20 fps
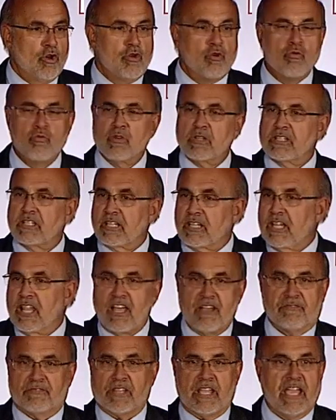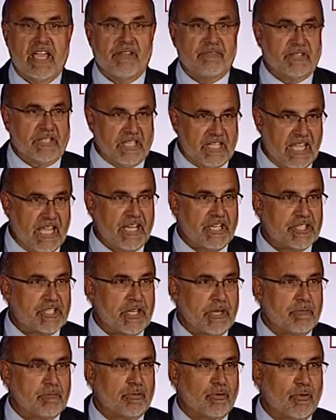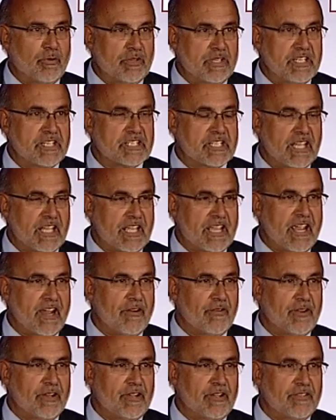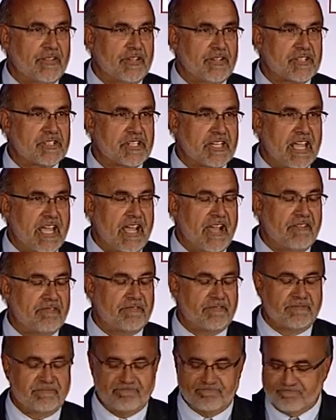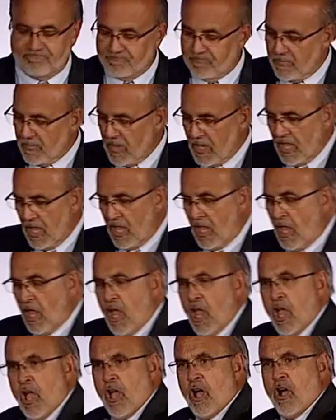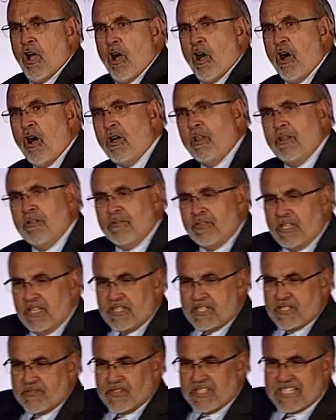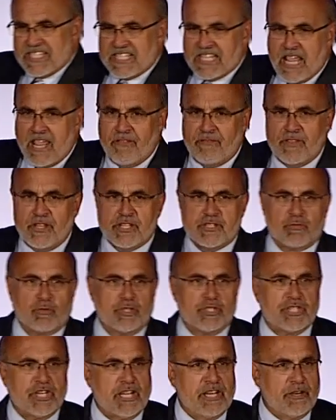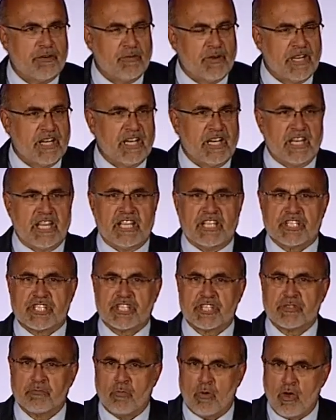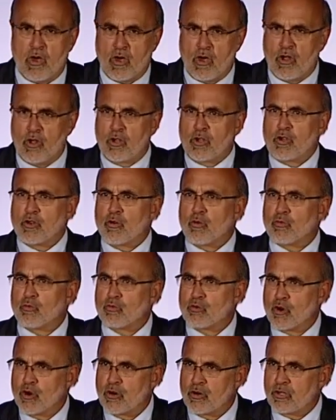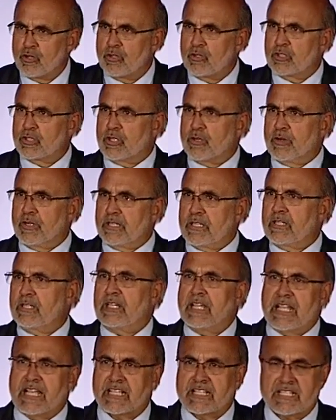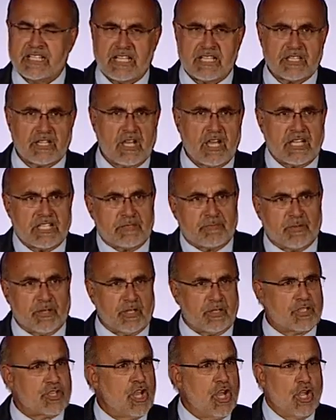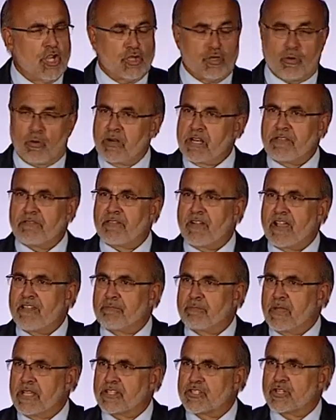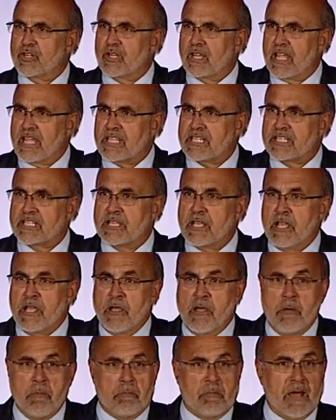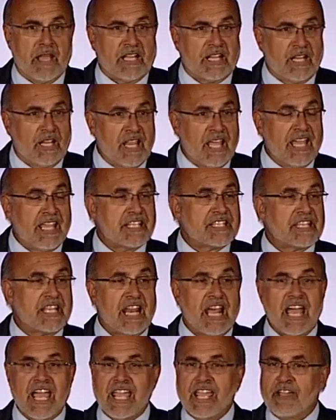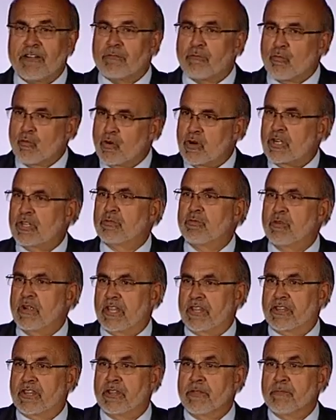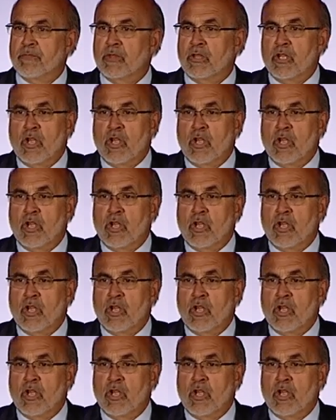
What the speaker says: Who wouldn't love to have engaged employees like Harry on their staff? All of these savings were generated in small, rural, critical access hospitals, 25 beds or less, by clients that I have worked with